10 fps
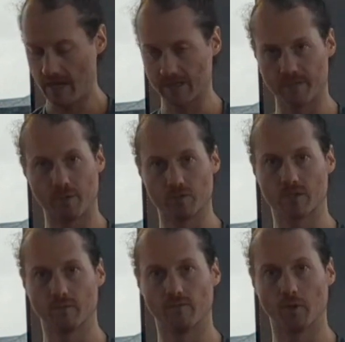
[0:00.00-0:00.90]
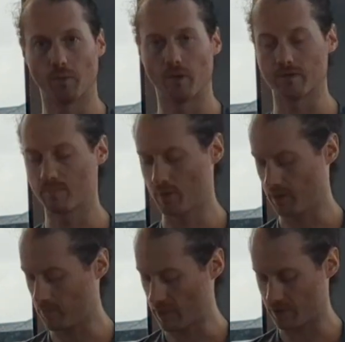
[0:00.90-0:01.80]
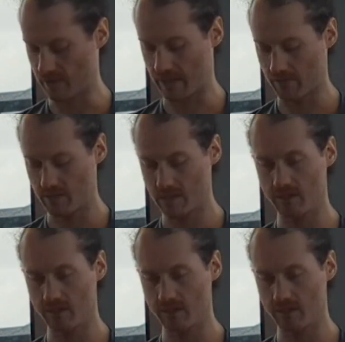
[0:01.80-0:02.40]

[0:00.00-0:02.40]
as opposed to before where I was putting pressure down.